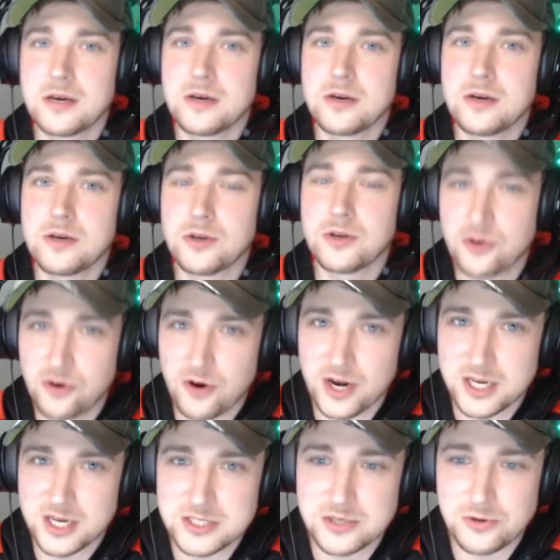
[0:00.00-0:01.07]
your
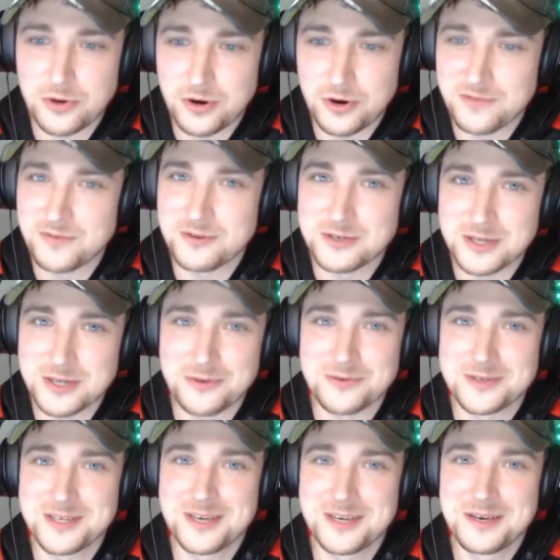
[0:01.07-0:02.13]
credit score if you
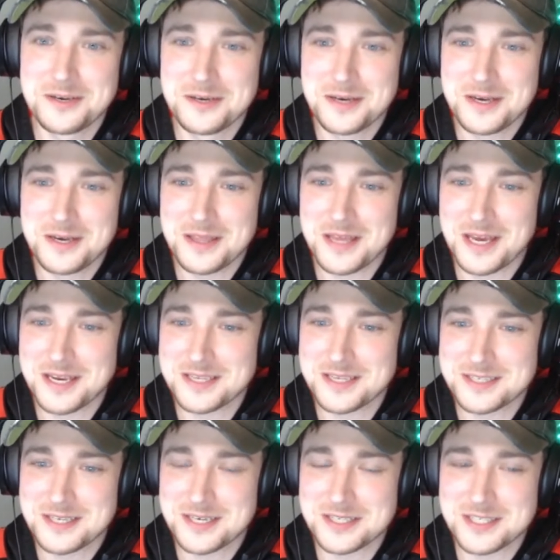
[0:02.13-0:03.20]
don't. That
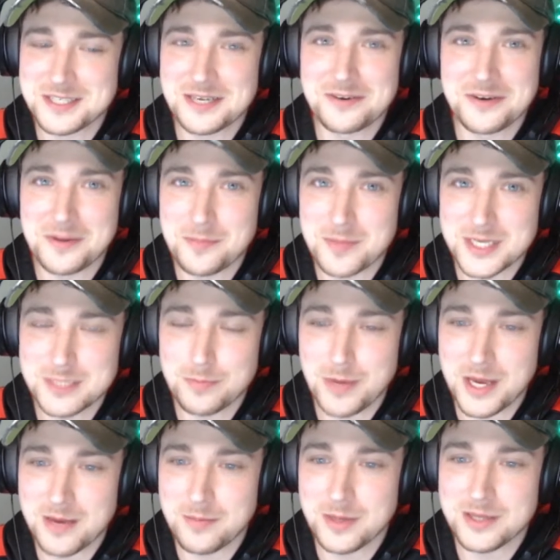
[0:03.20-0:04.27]
is considered a missed
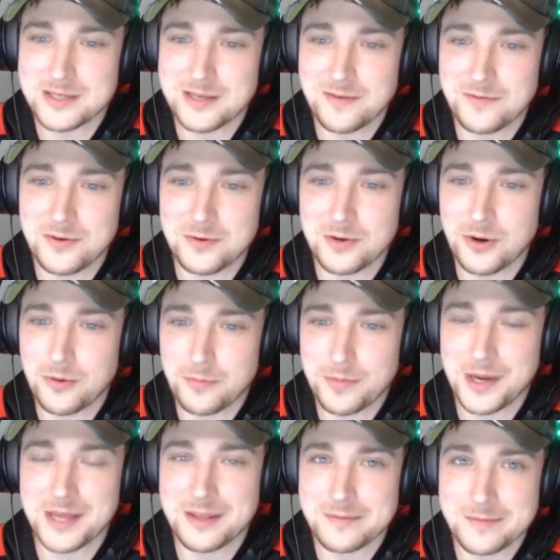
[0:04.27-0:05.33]
payment if you don't
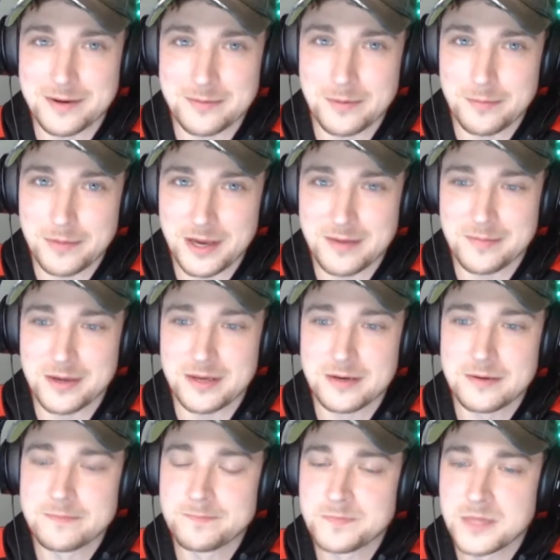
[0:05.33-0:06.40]
pay the minimum payment.
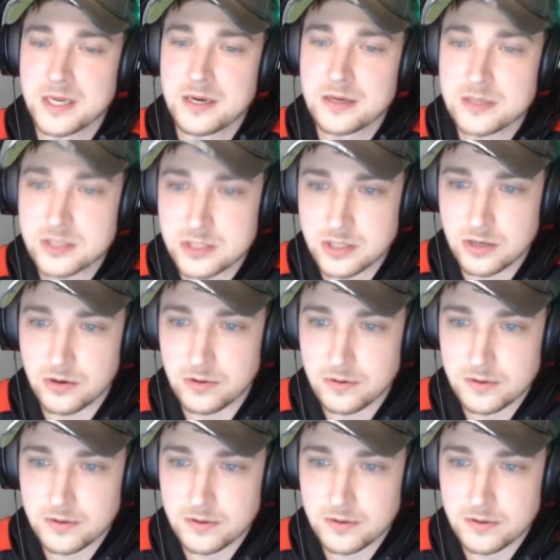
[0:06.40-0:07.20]
So